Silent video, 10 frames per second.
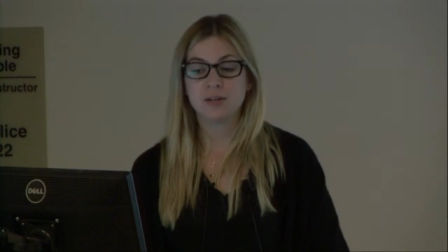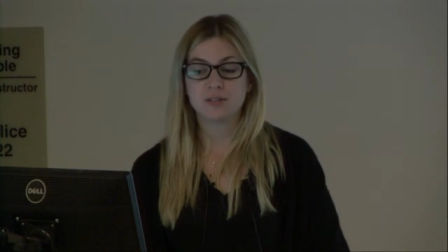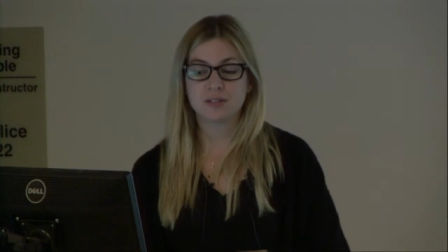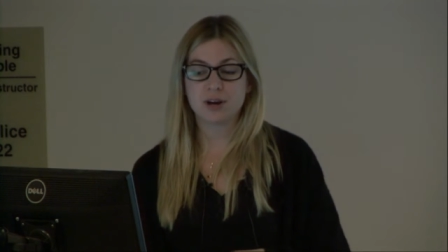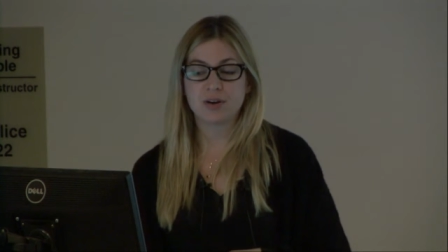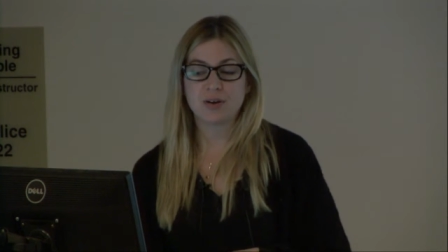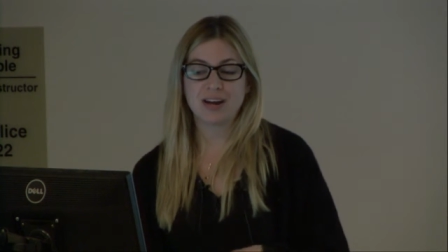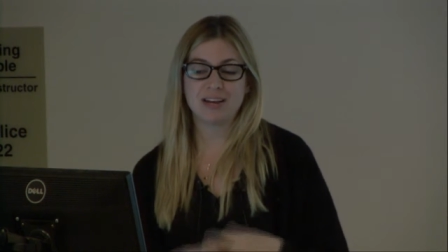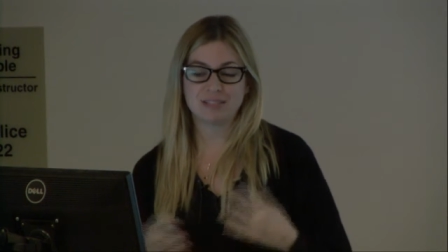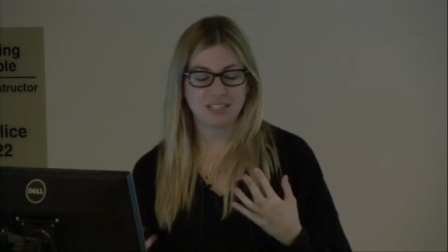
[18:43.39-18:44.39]
So,
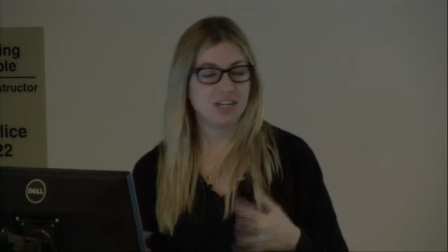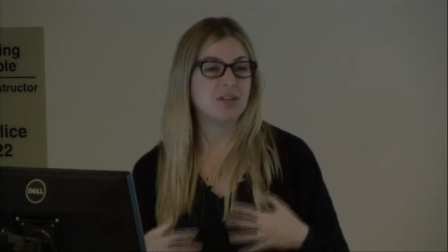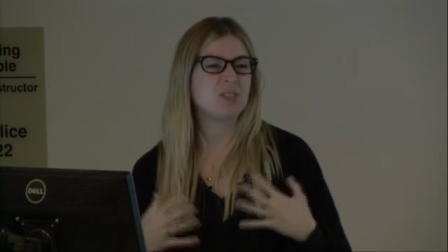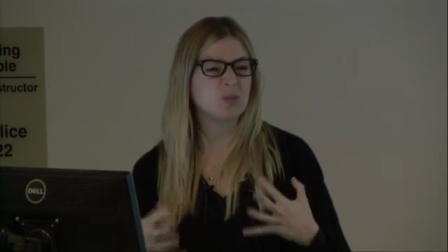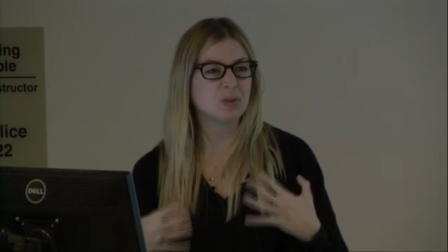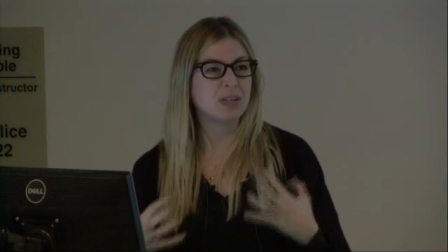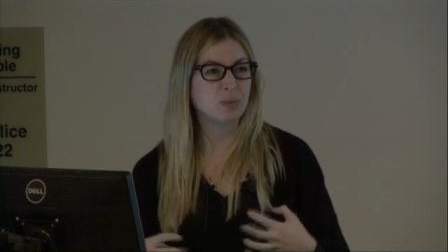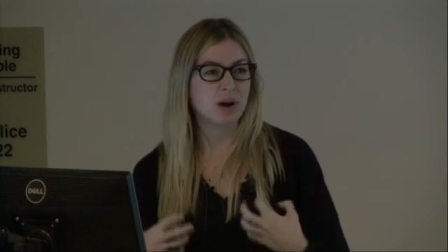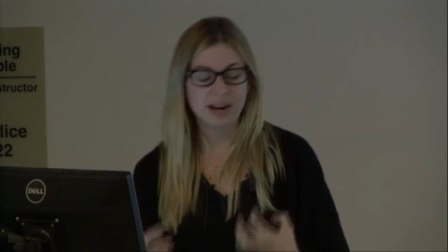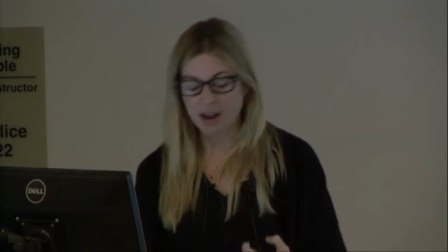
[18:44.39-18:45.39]
you know, it's really
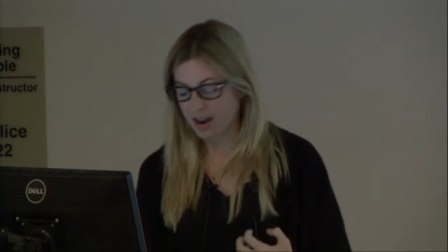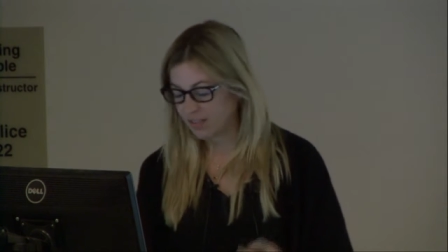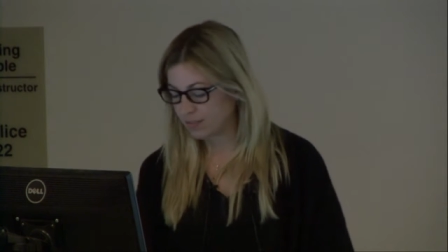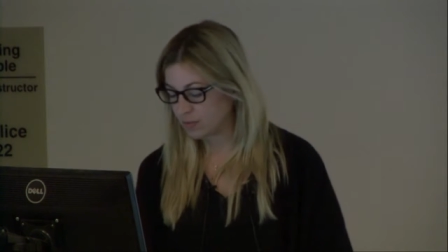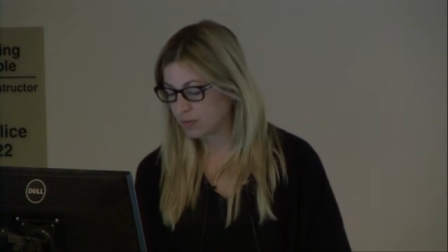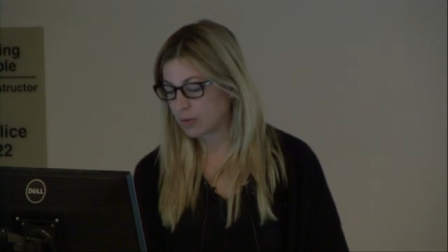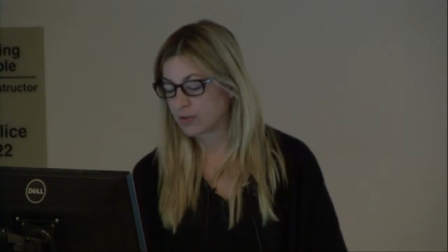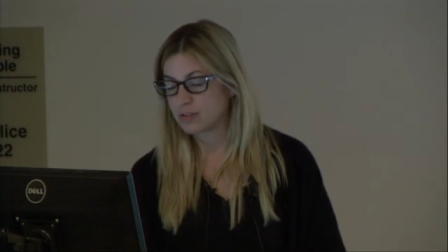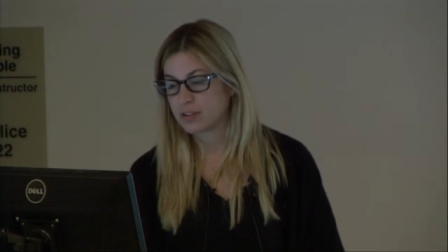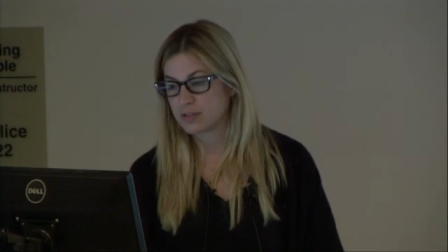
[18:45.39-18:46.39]
where I kind of
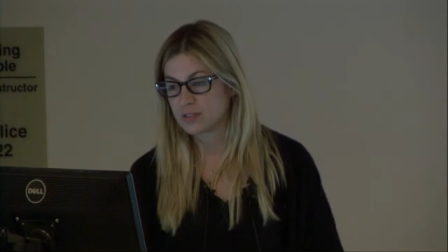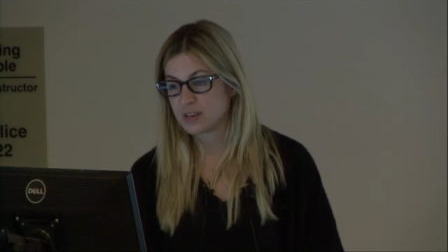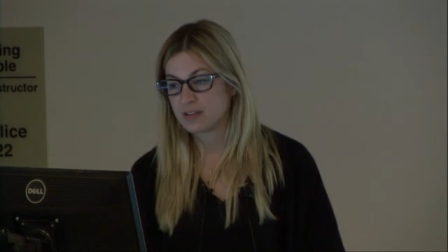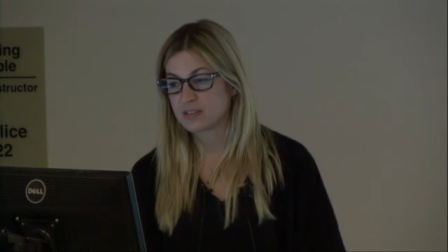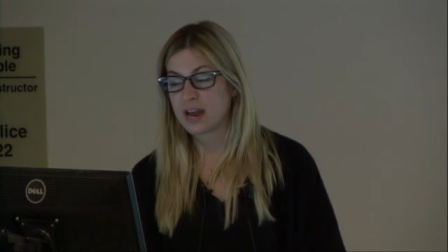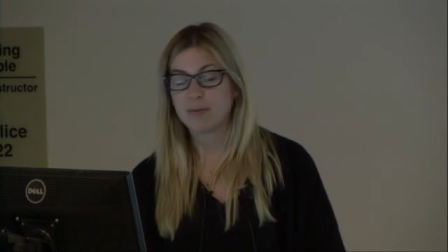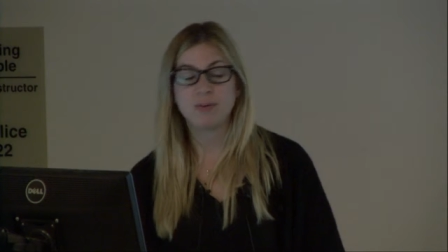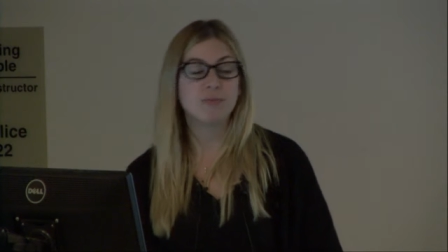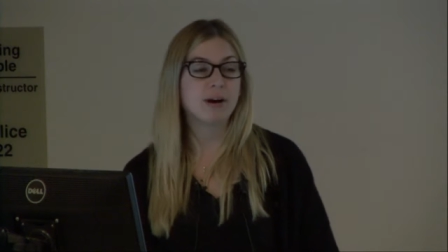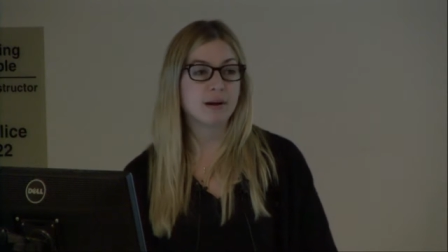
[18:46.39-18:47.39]
learned those skills. I
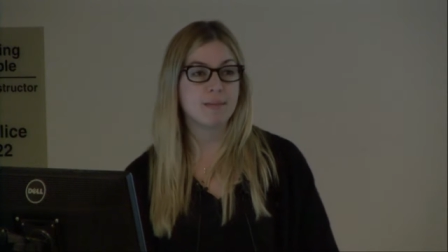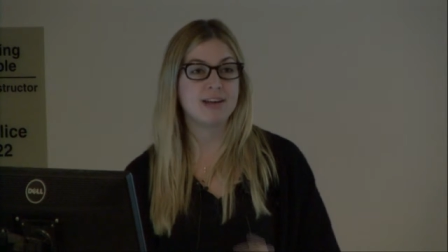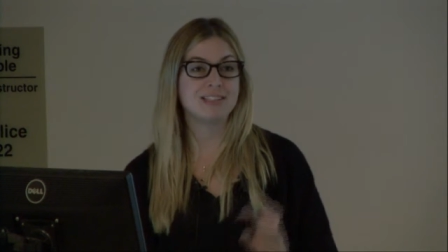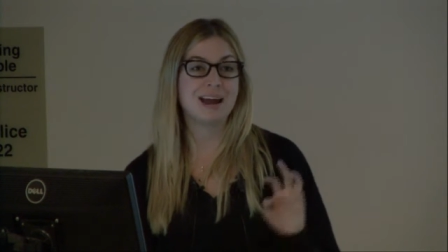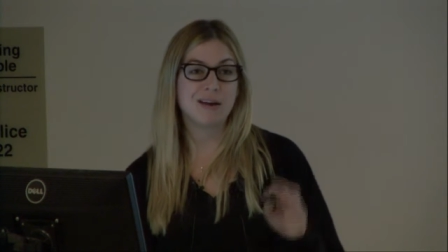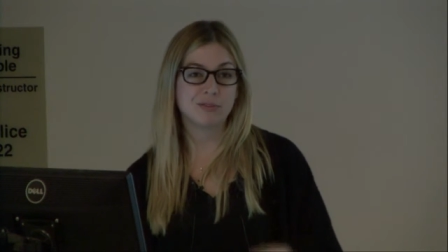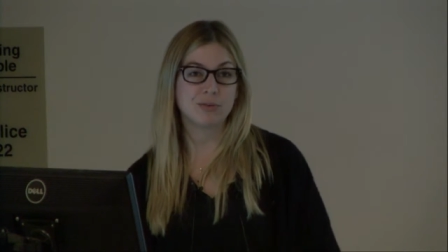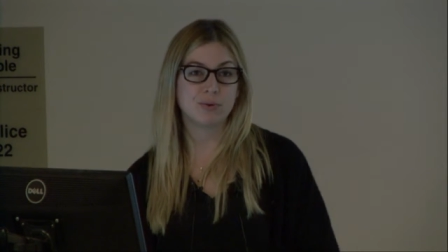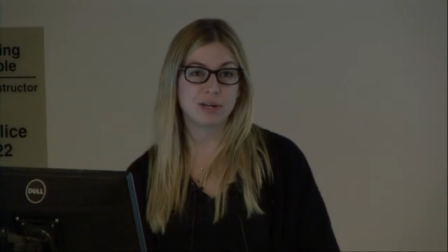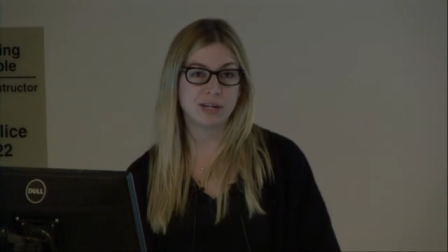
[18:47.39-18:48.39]
would recommend to
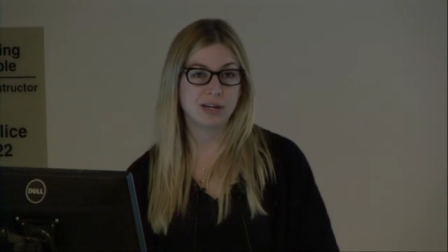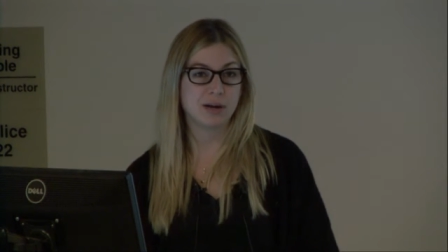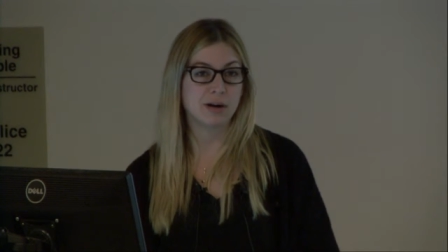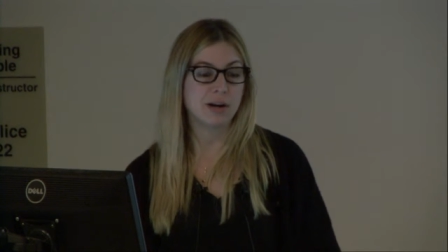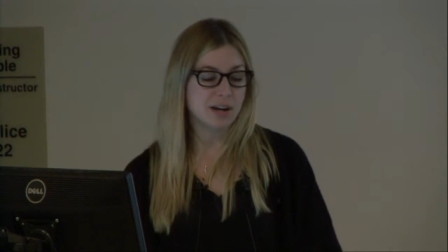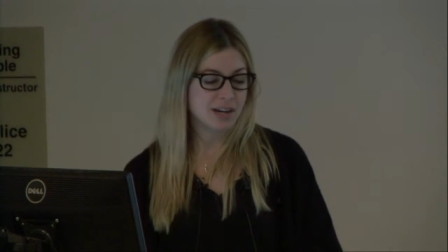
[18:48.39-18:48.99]
everyone here